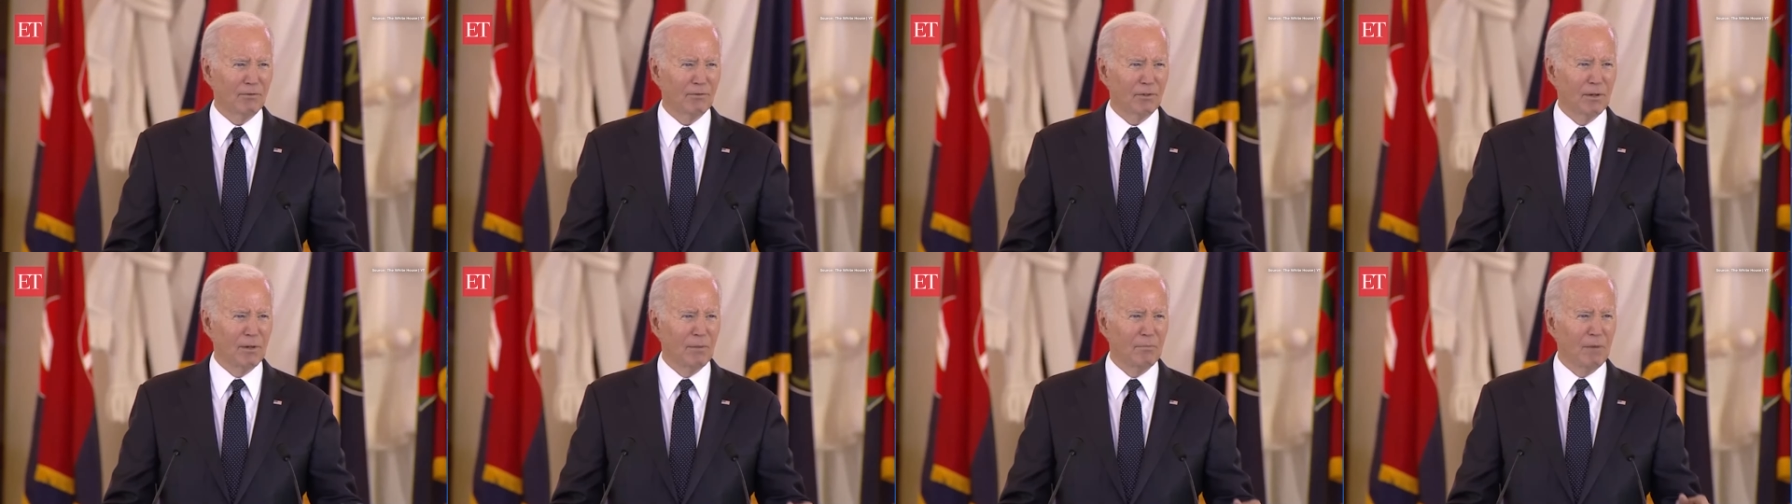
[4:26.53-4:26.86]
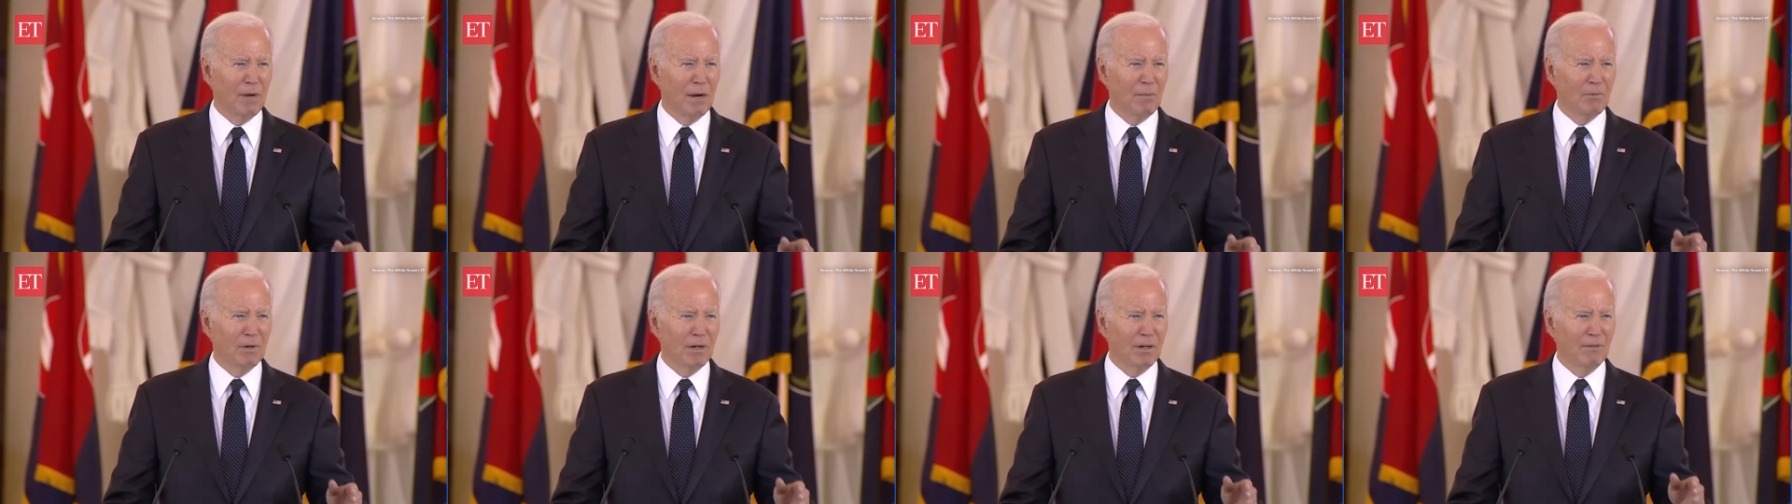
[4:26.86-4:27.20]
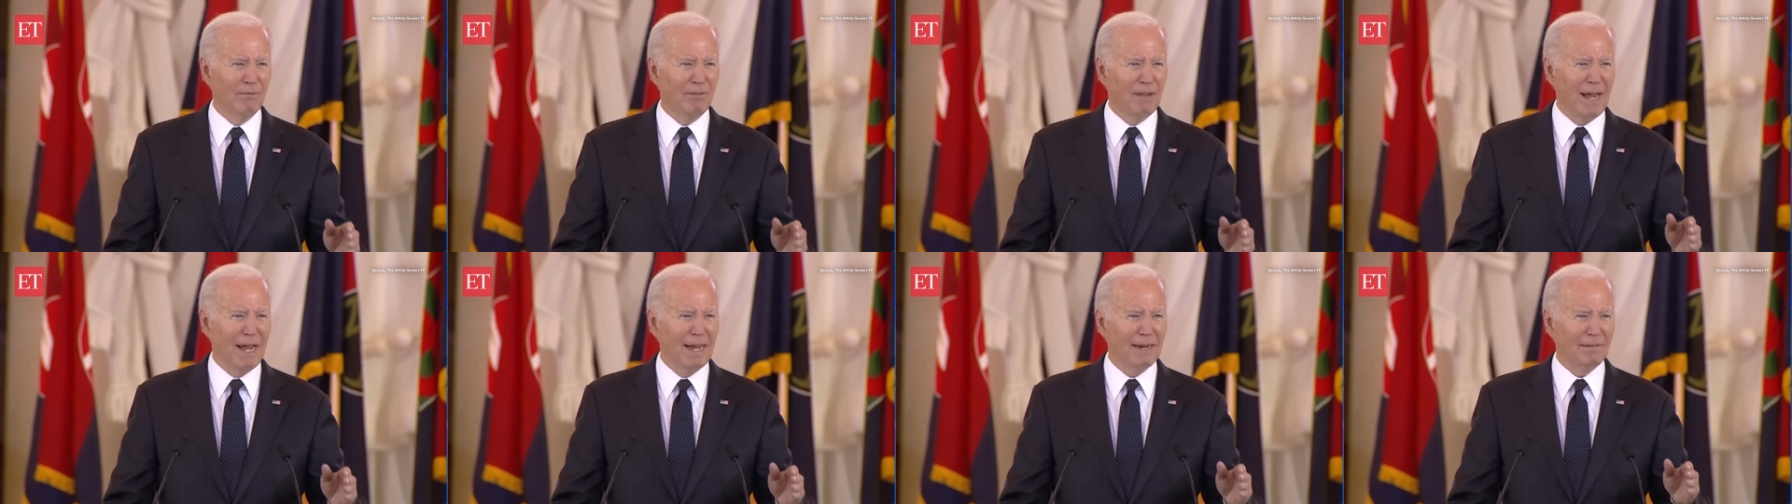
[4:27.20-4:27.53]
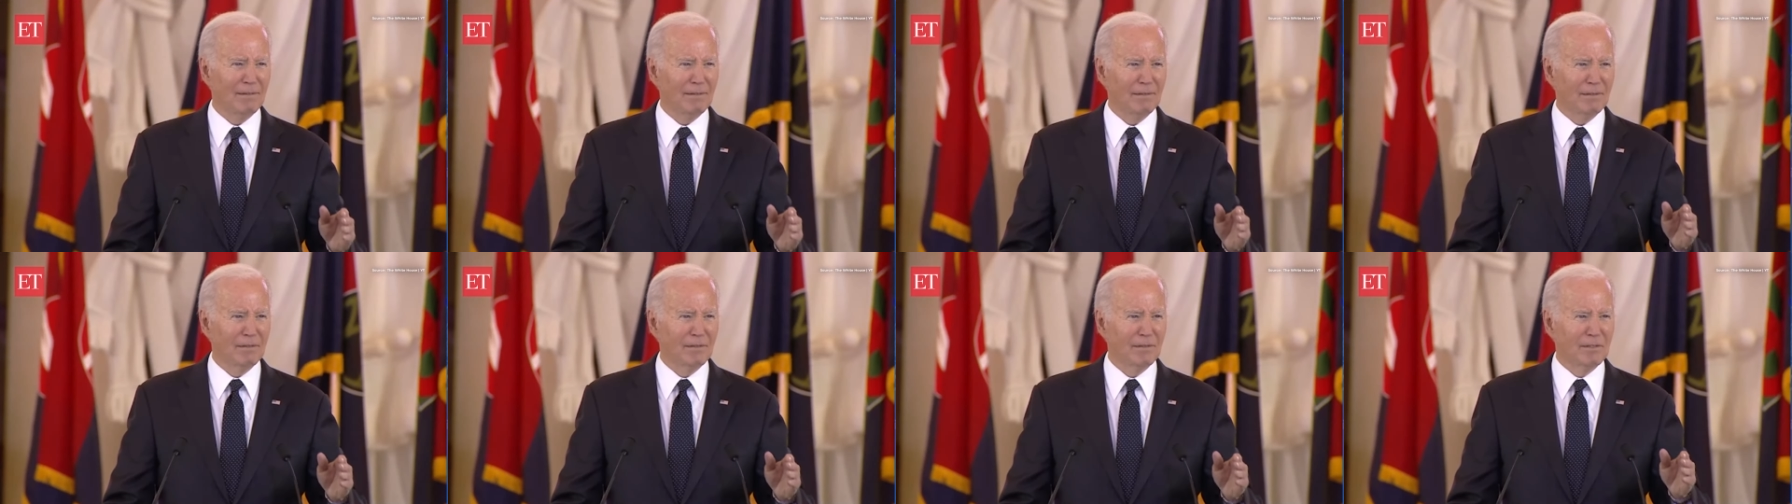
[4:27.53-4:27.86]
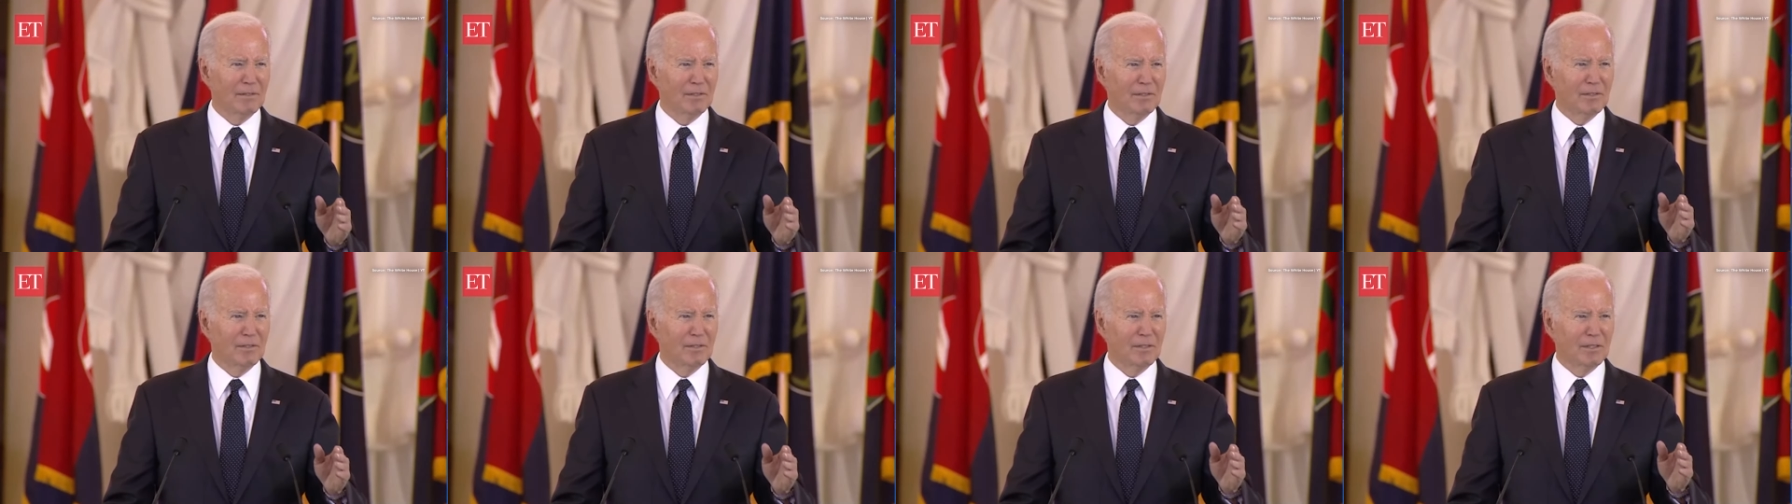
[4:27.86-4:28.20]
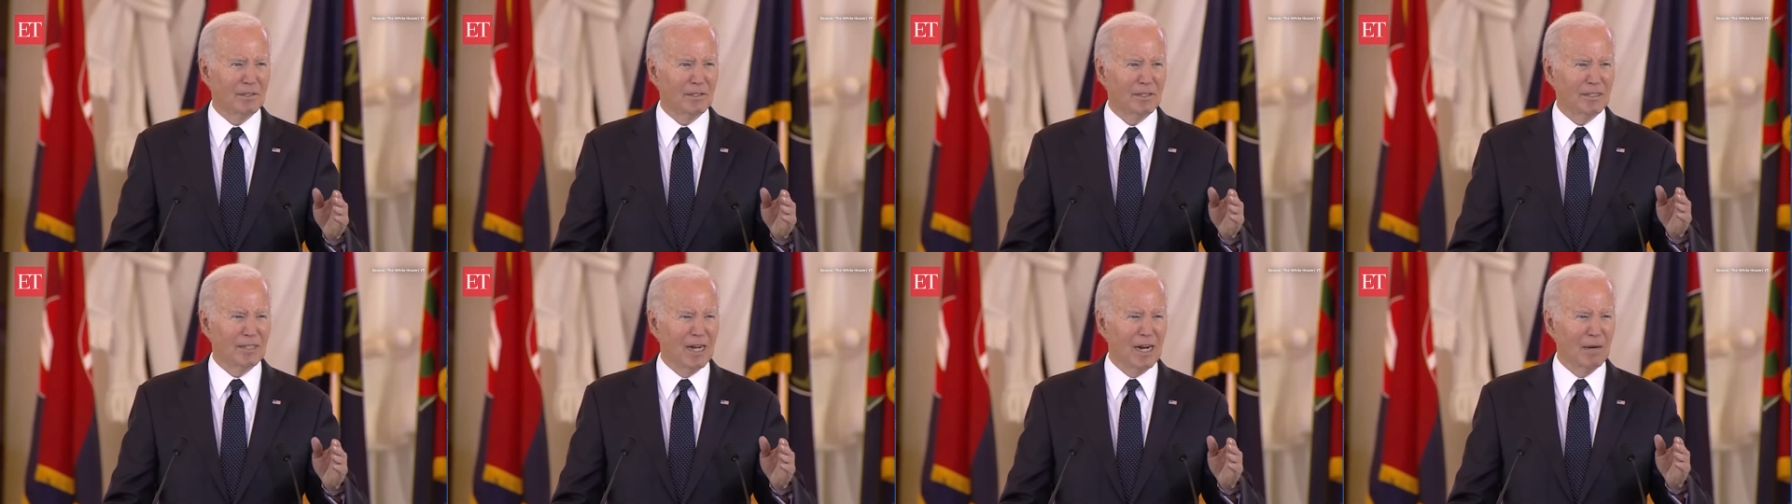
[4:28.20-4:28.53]
from the memory of
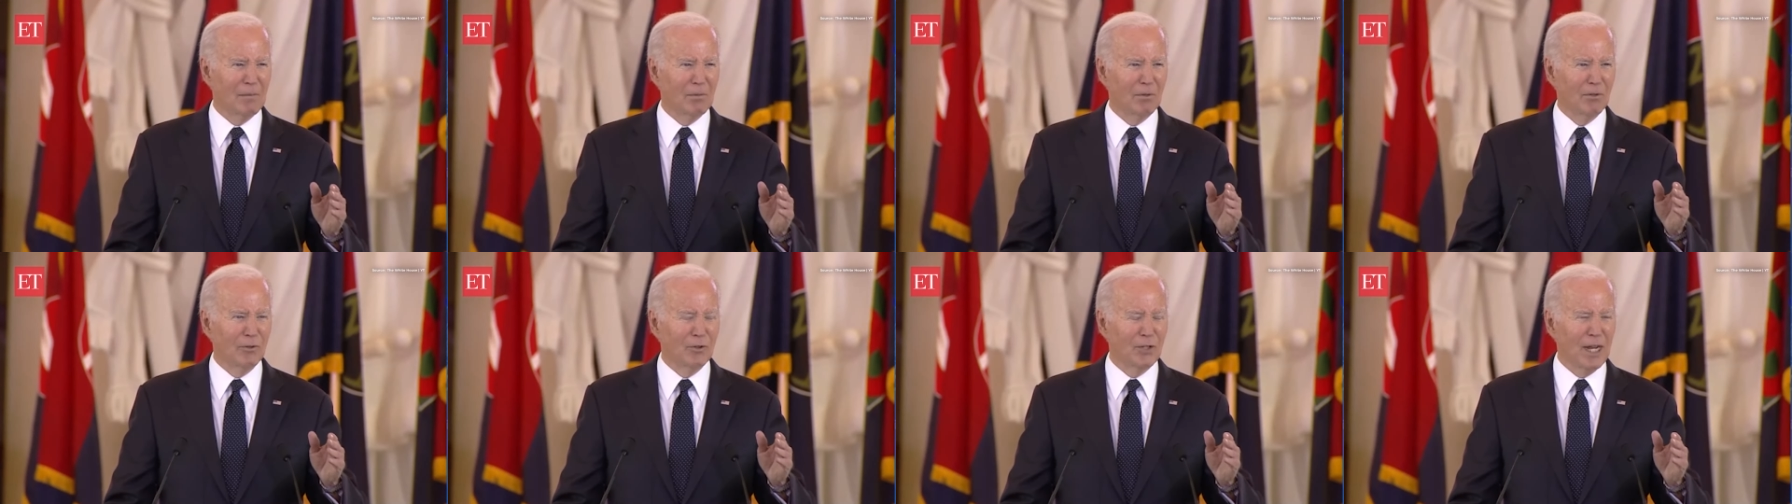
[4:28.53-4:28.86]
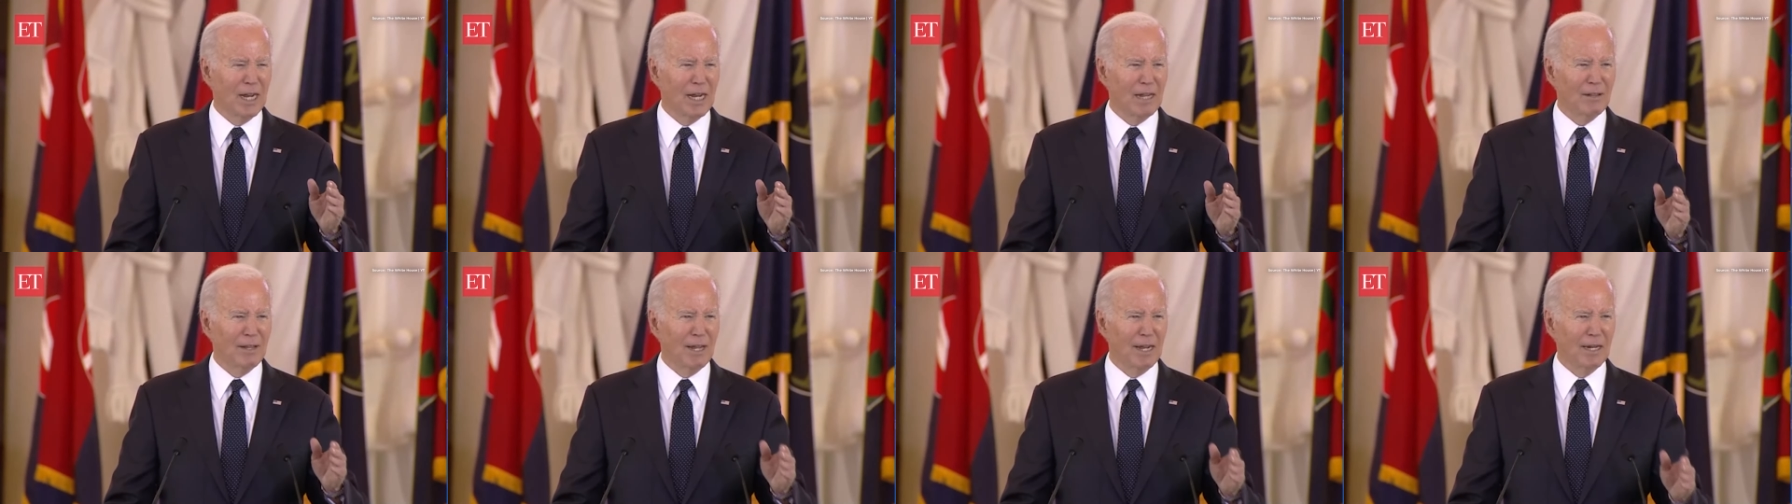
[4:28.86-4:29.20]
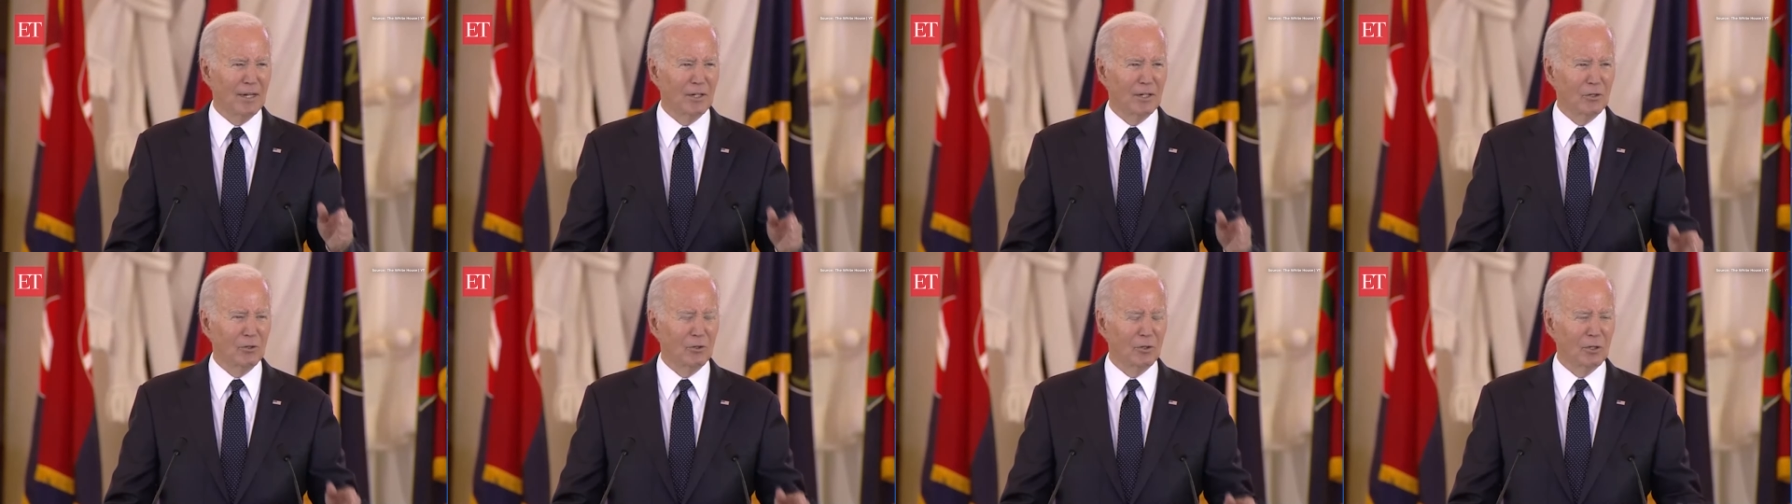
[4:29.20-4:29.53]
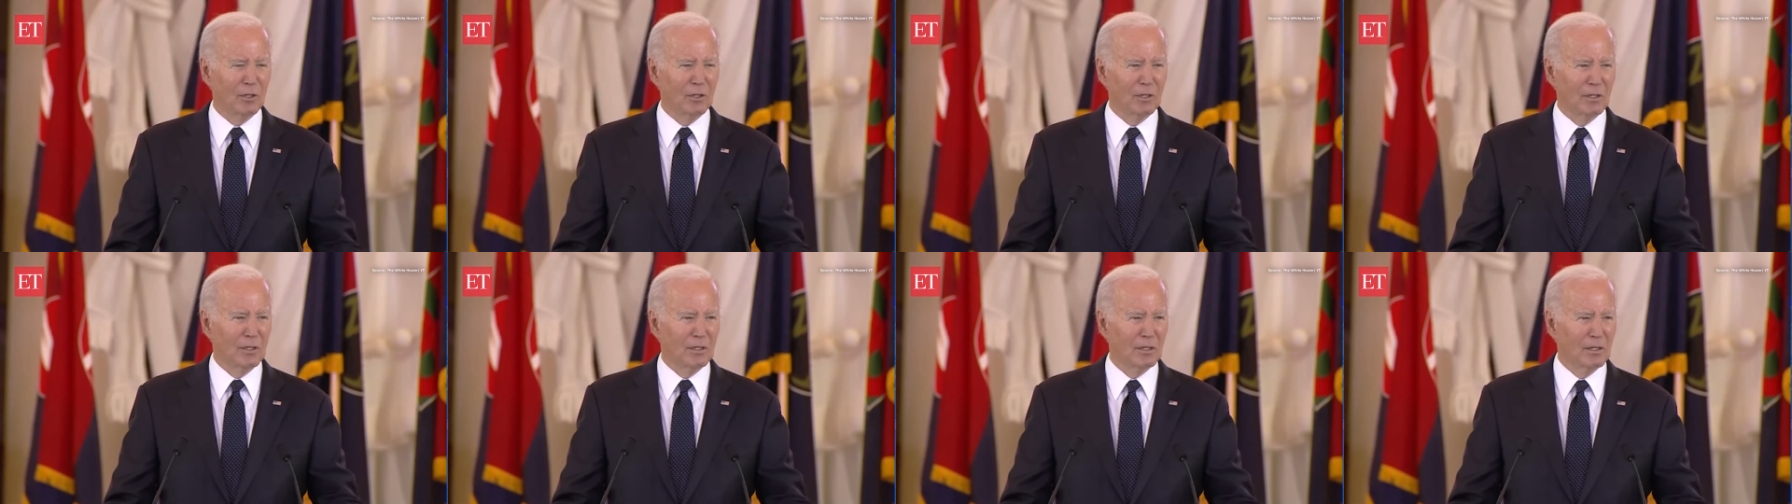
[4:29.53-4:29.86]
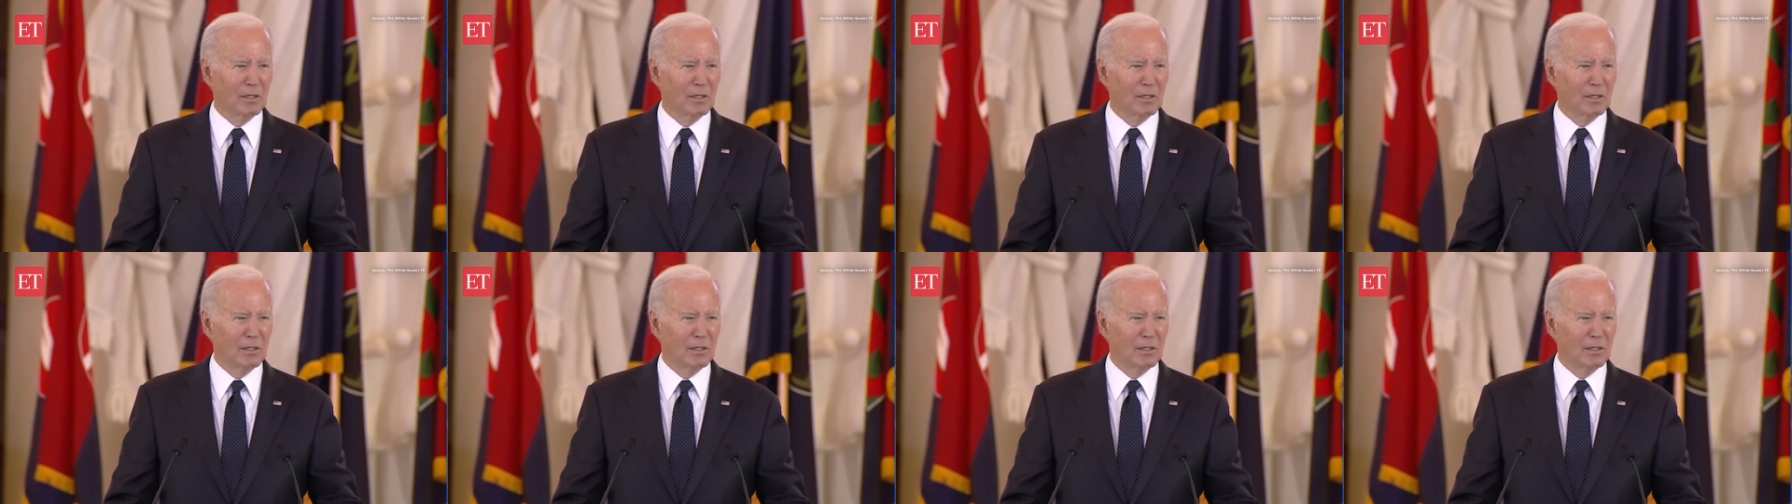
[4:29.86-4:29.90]
that terrible day they endured.